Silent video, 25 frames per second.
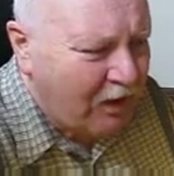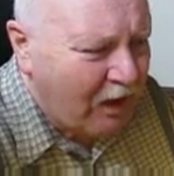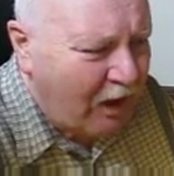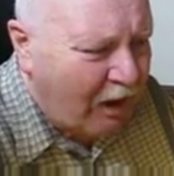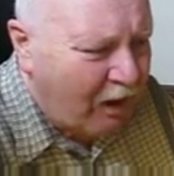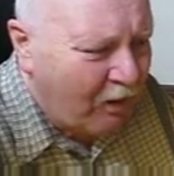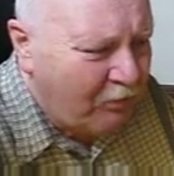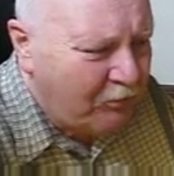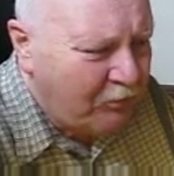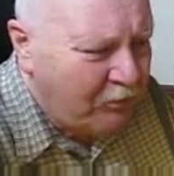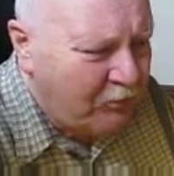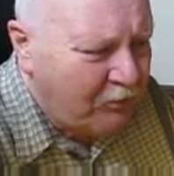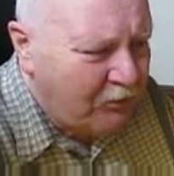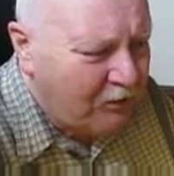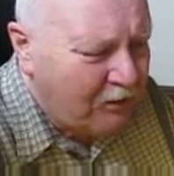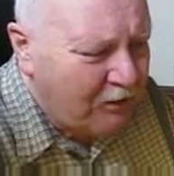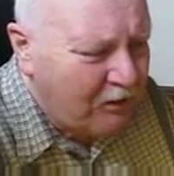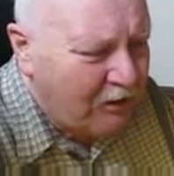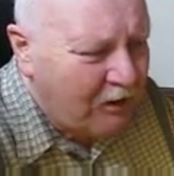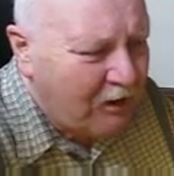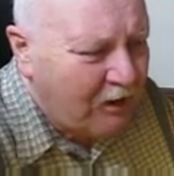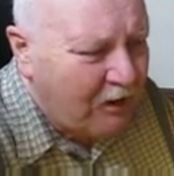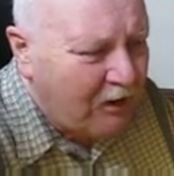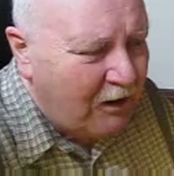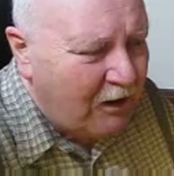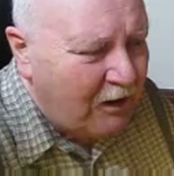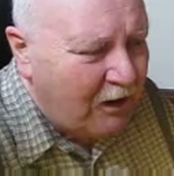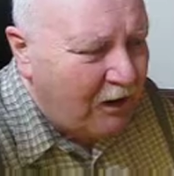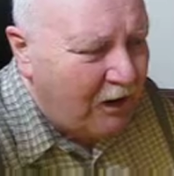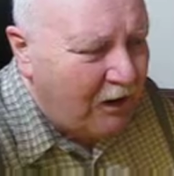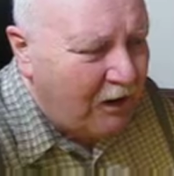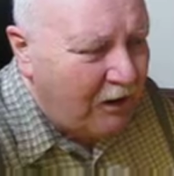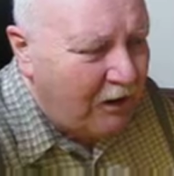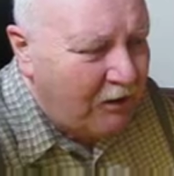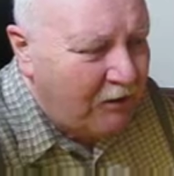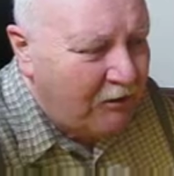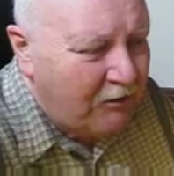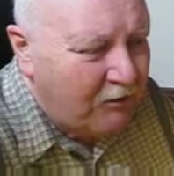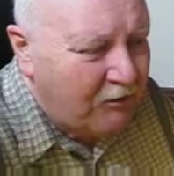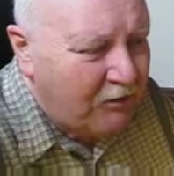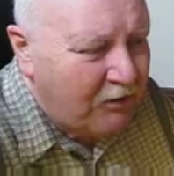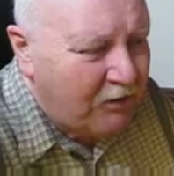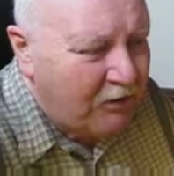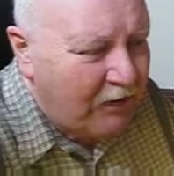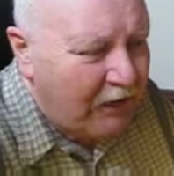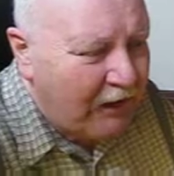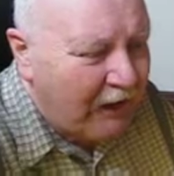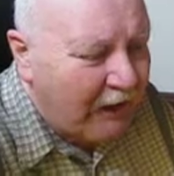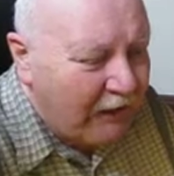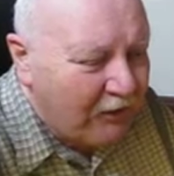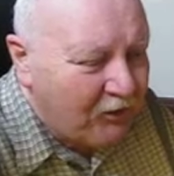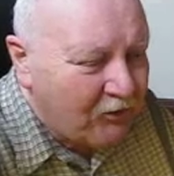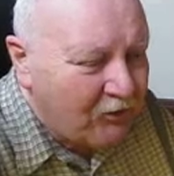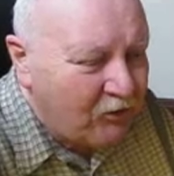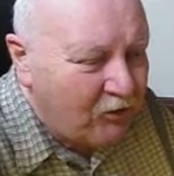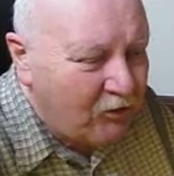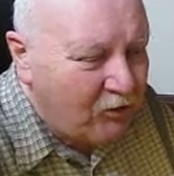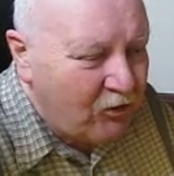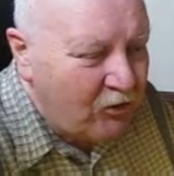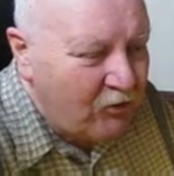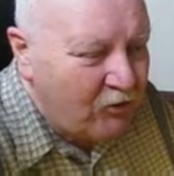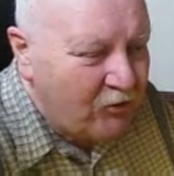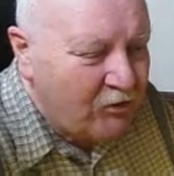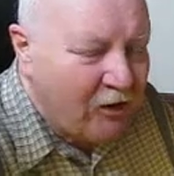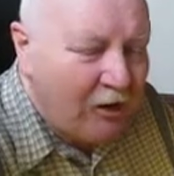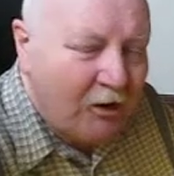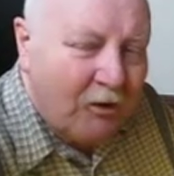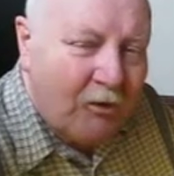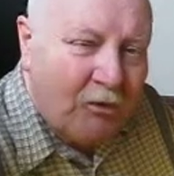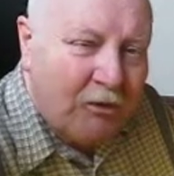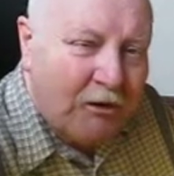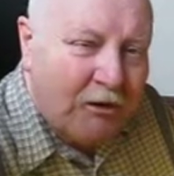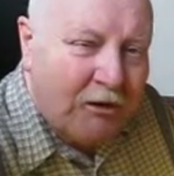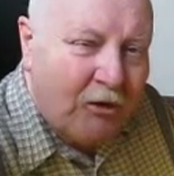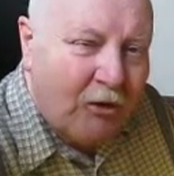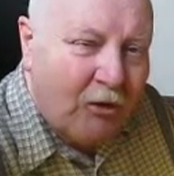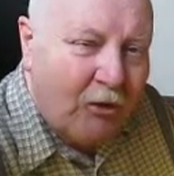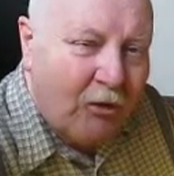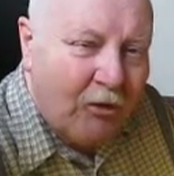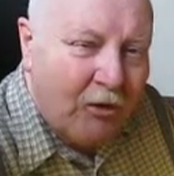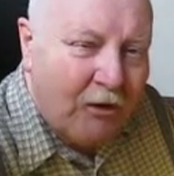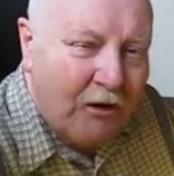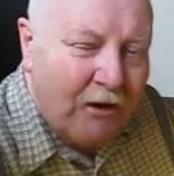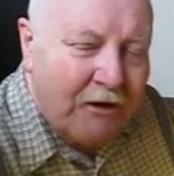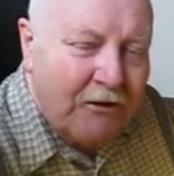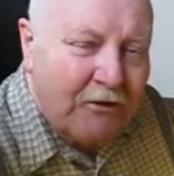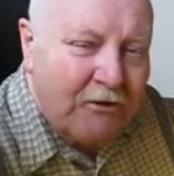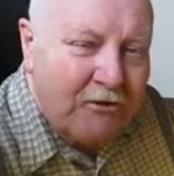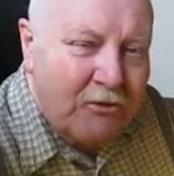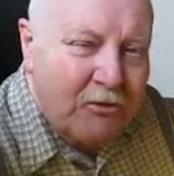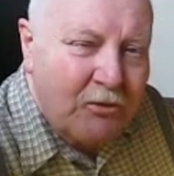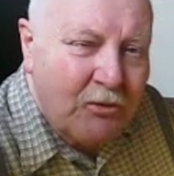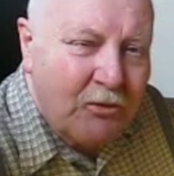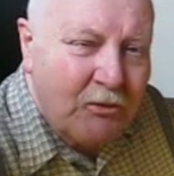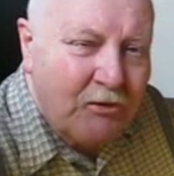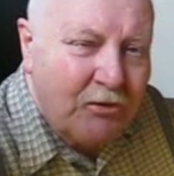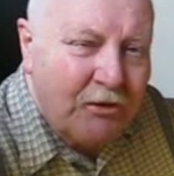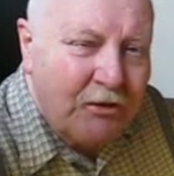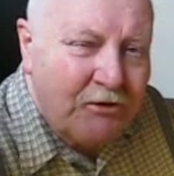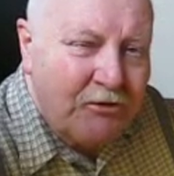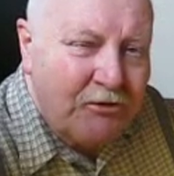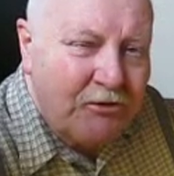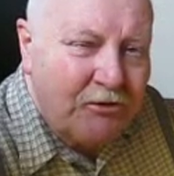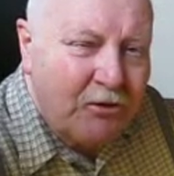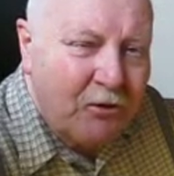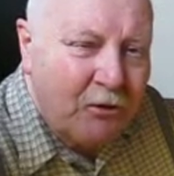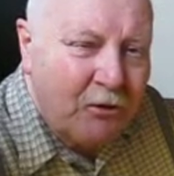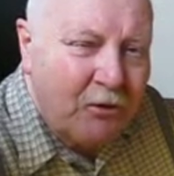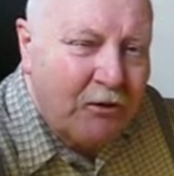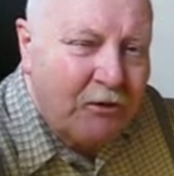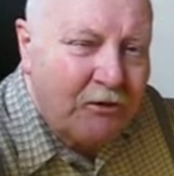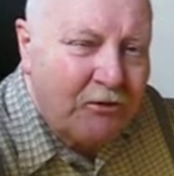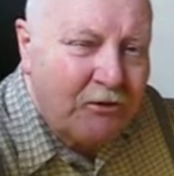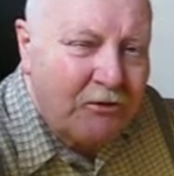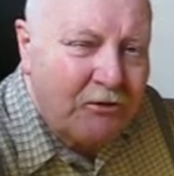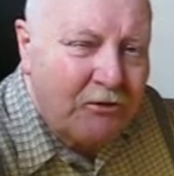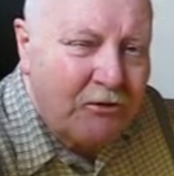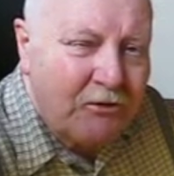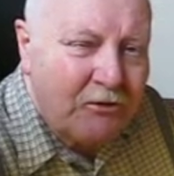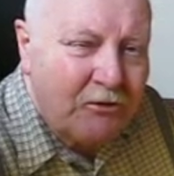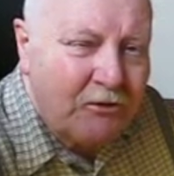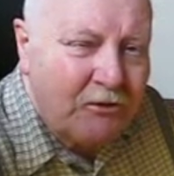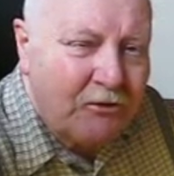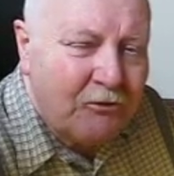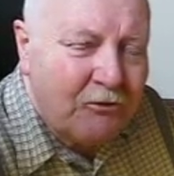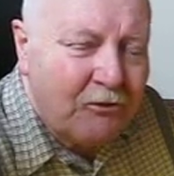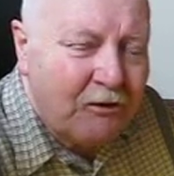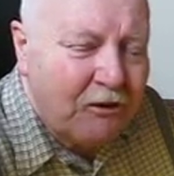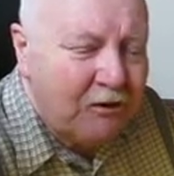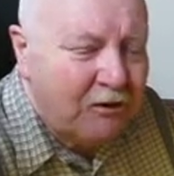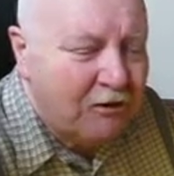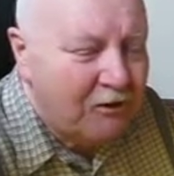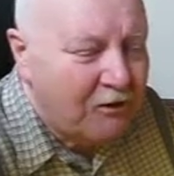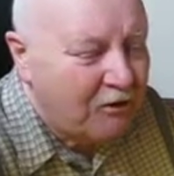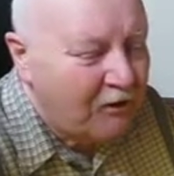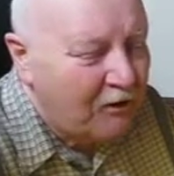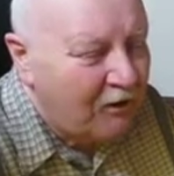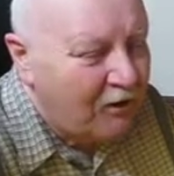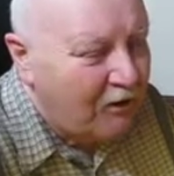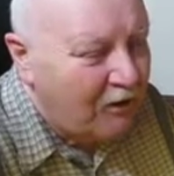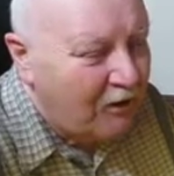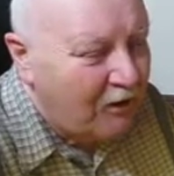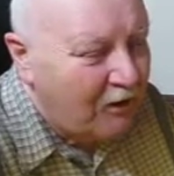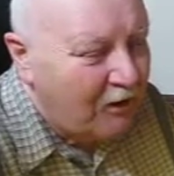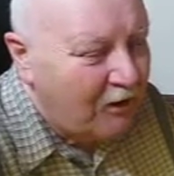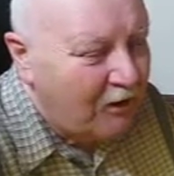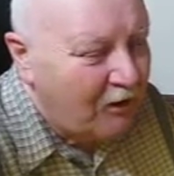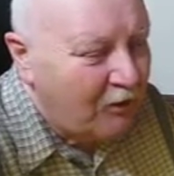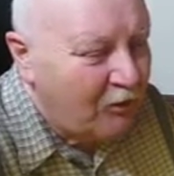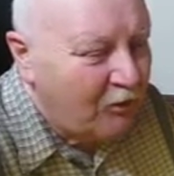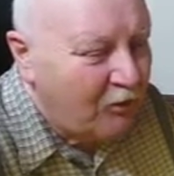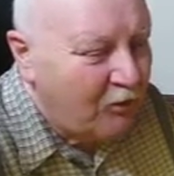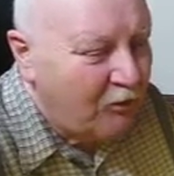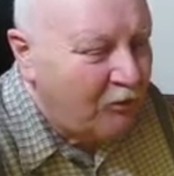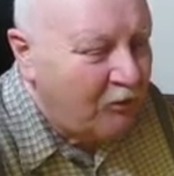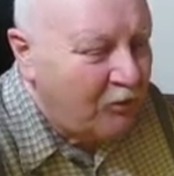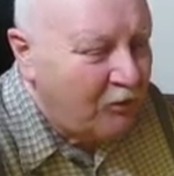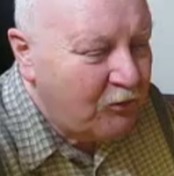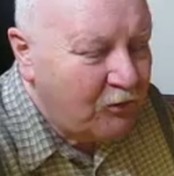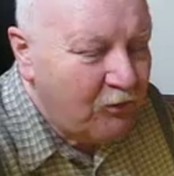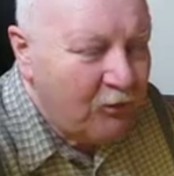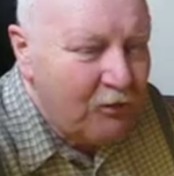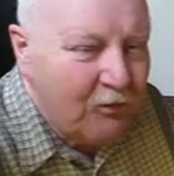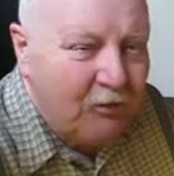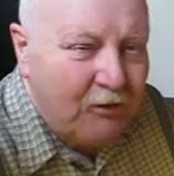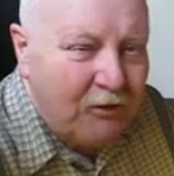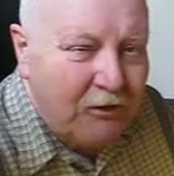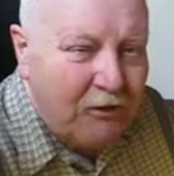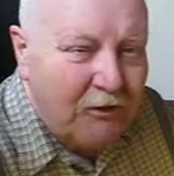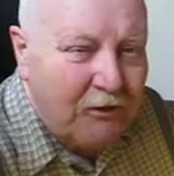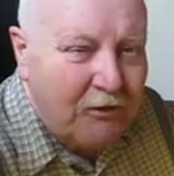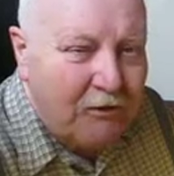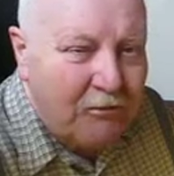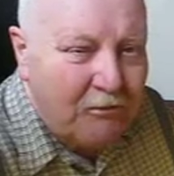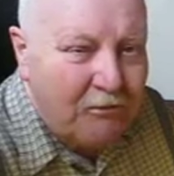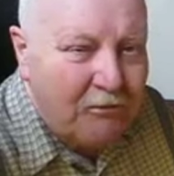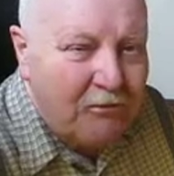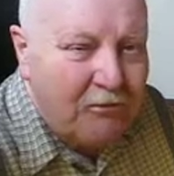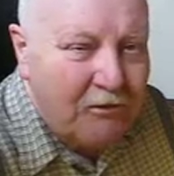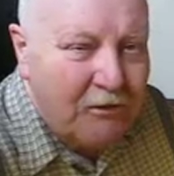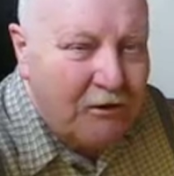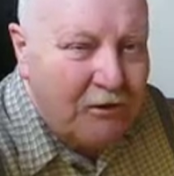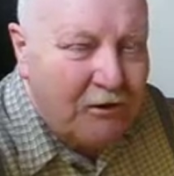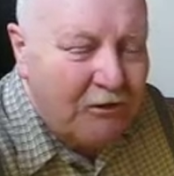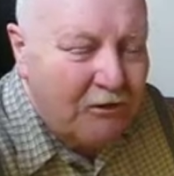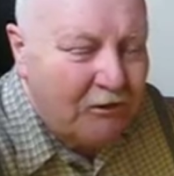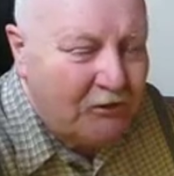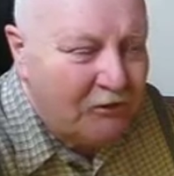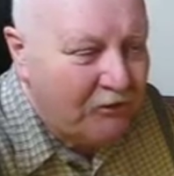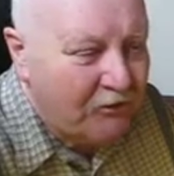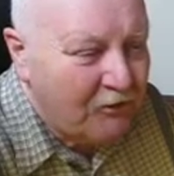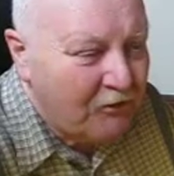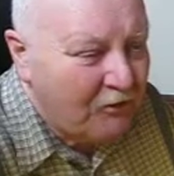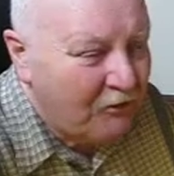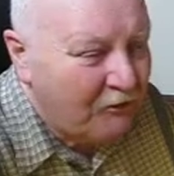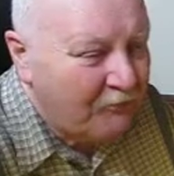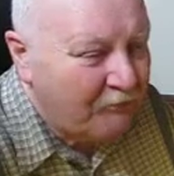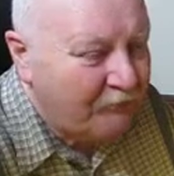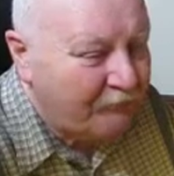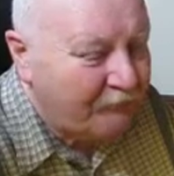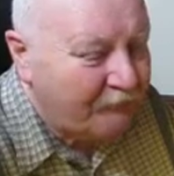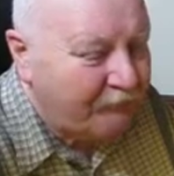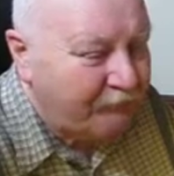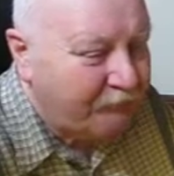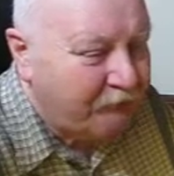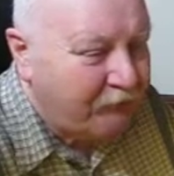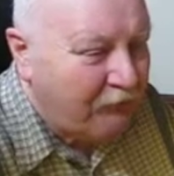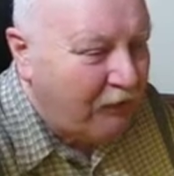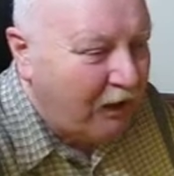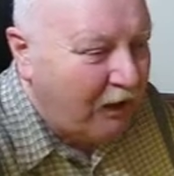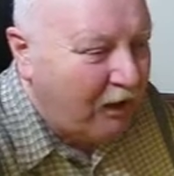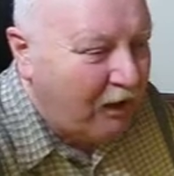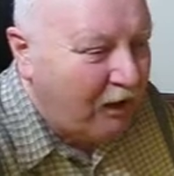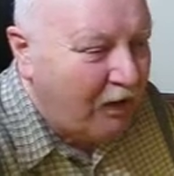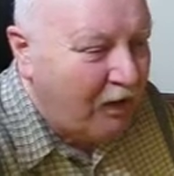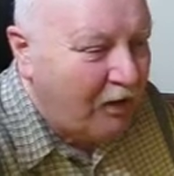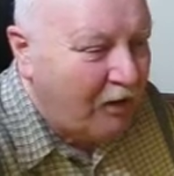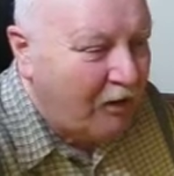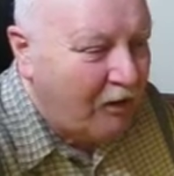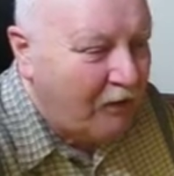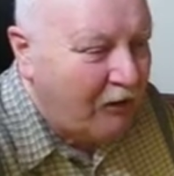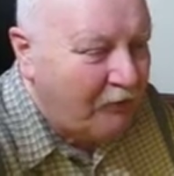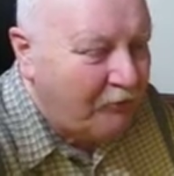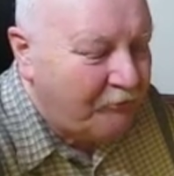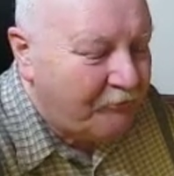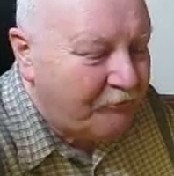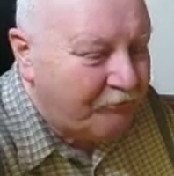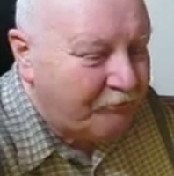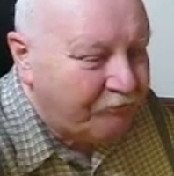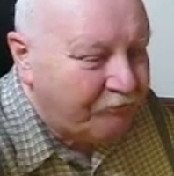I'll put a link to the actual newsletter where you get all the links to all these stories to read. And I hope you do read them, because it'll